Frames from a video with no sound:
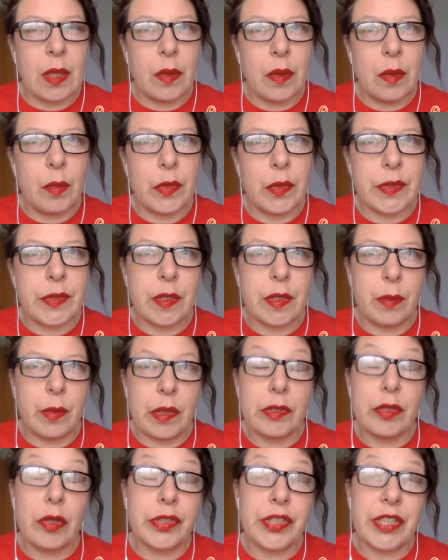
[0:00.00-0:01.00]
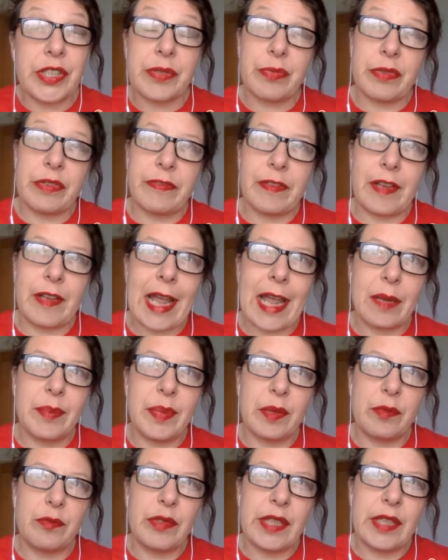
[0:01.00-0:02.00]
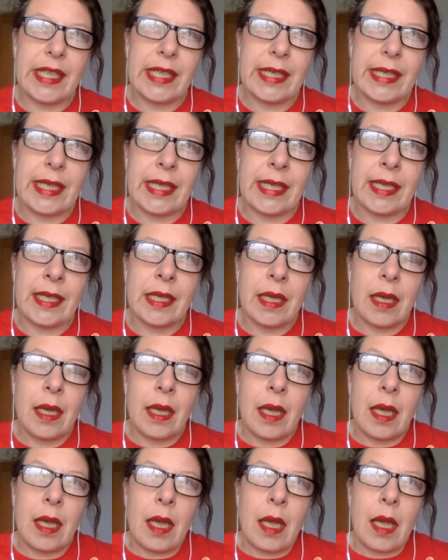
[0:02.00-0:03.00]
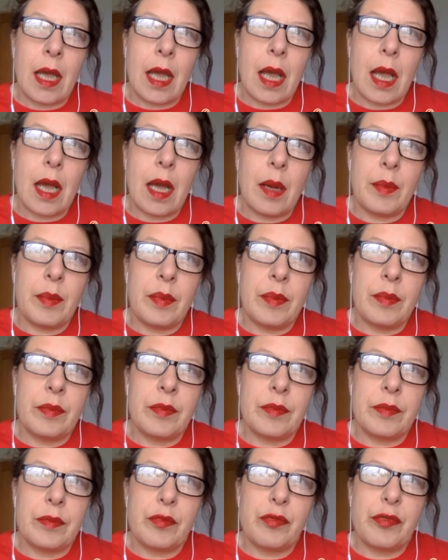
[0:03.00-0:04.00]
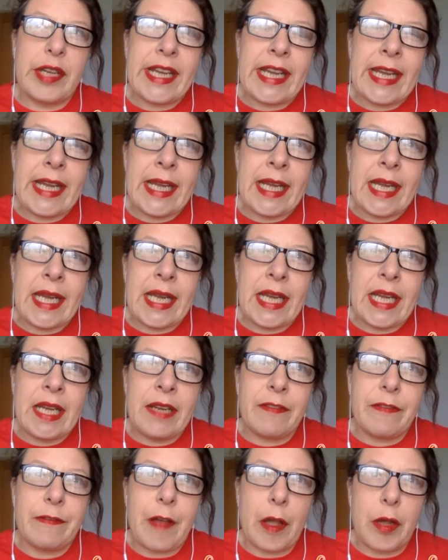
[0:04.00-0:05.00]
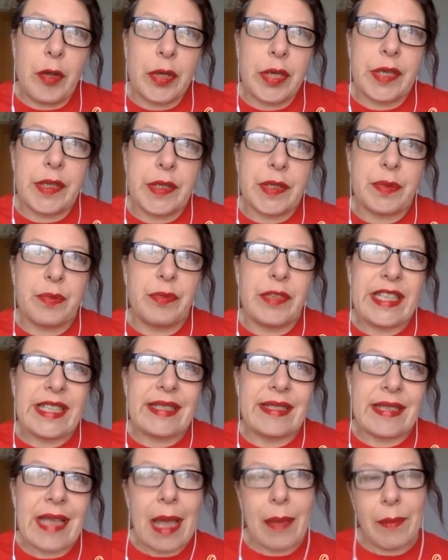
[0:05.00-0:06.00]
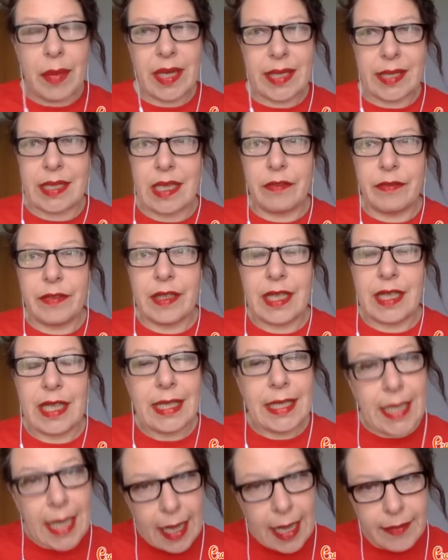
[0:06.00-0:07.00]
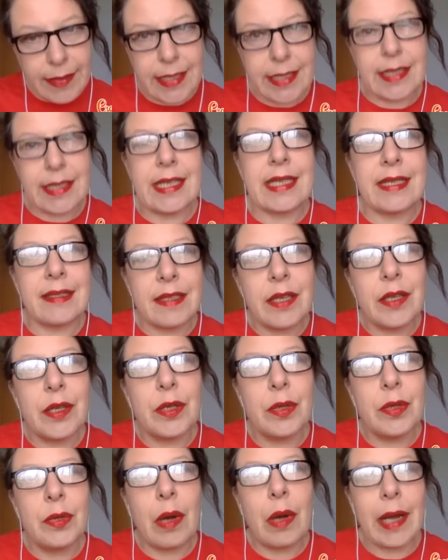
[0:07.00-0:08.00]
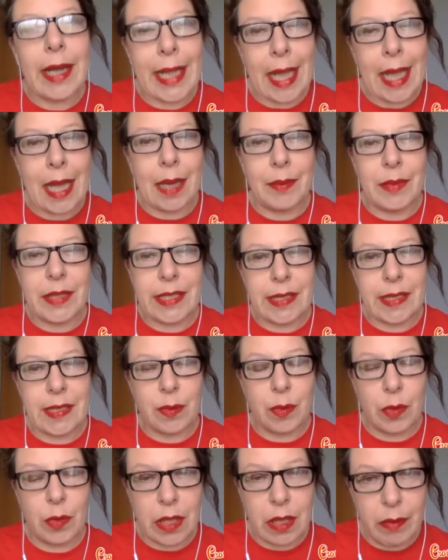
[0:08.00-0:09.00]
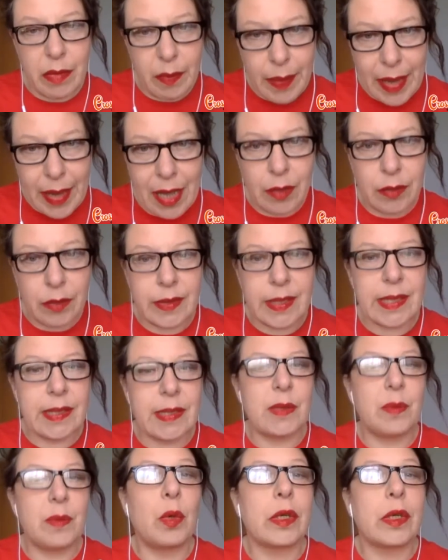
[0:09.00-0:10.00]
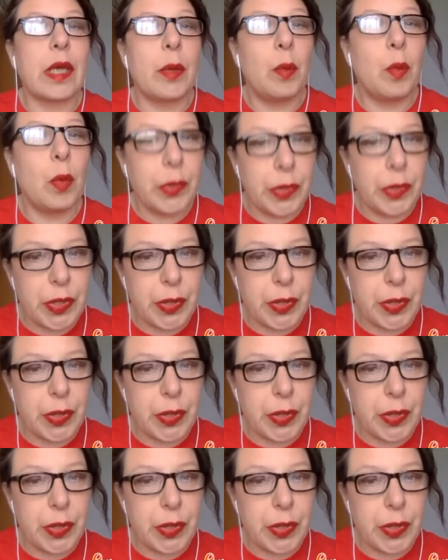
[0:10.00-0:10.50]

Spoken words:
what's the word, not just reflect, but really refocus, reset myself and think, yeah, this is who I am, this is what I'm about, this is what I want